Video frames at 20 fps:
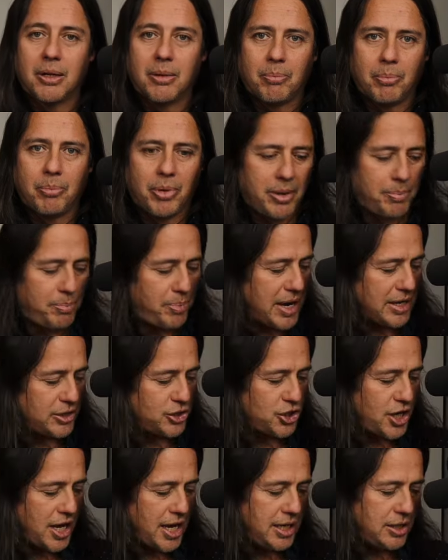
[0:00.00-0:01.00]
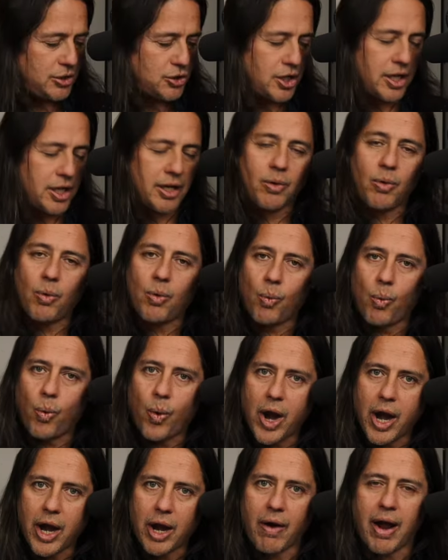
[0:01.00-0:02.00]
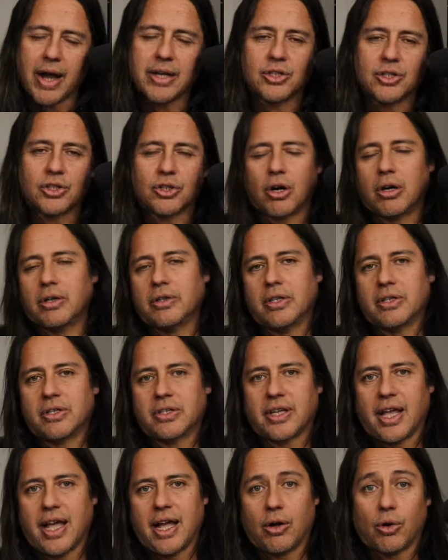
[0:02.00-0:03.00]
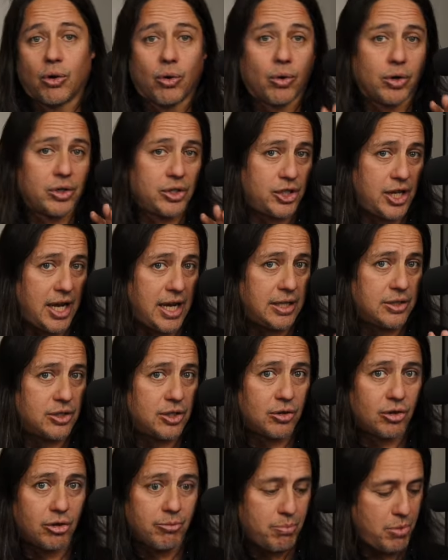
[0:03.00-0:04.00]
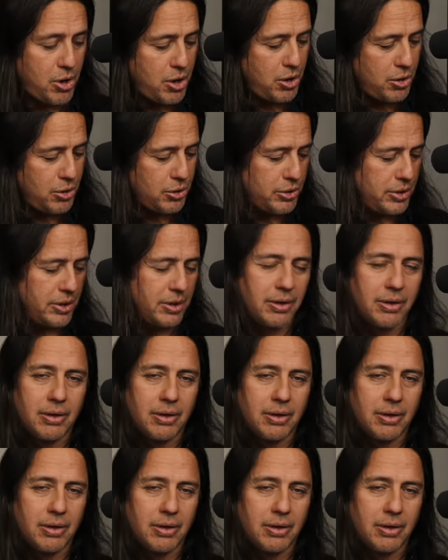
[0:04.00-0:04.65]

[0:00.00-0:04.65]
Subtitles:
But by changing where I start the scale or changing the mode,